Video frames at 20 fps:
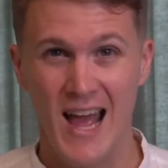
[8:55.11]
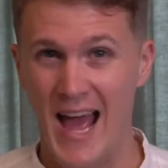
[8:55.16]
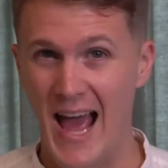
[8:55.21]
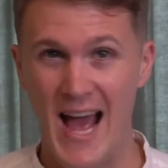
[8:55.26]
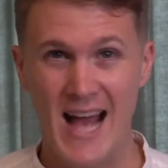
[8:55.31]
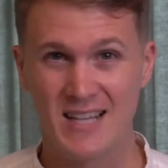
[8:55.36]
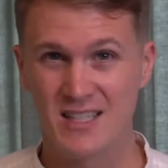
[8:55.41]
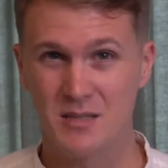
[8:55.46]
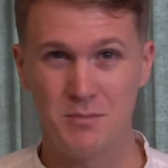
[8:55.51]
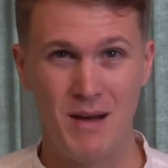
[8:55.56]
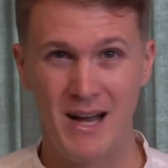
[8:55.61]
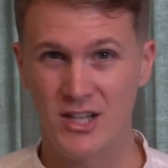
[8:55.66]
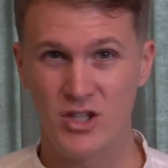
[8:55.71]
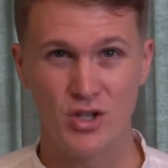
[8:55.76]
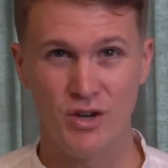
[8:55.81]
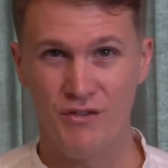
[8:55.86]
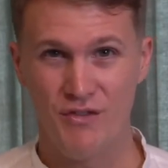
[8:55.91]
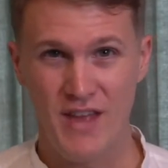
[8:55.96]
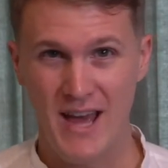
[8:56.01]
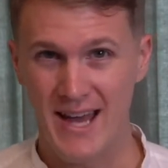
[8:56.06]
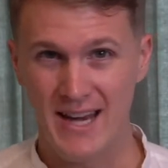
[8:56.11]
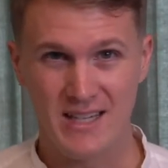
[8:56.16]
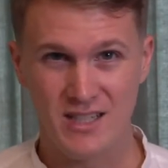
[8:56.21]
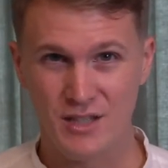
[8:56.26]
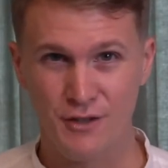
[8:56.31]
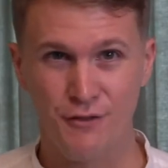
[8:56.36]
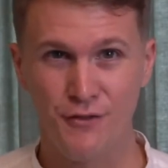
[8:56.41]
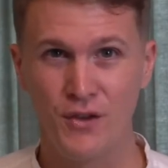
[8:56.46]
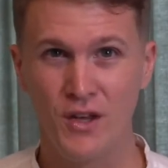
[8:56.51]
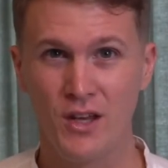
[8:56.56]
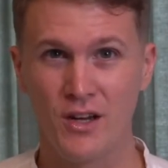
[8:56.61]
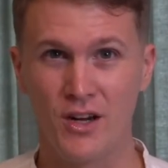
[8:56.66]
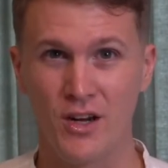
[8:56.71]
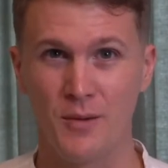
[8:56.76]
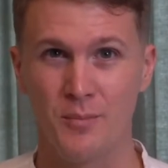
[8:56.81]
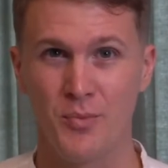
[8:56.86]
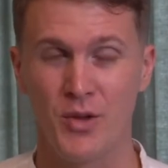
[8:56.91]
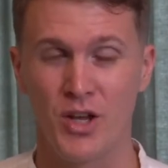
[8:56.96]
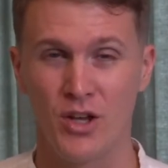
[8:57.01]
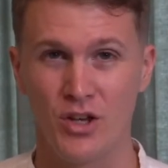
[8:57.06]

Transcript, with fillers: as much of that as a fear.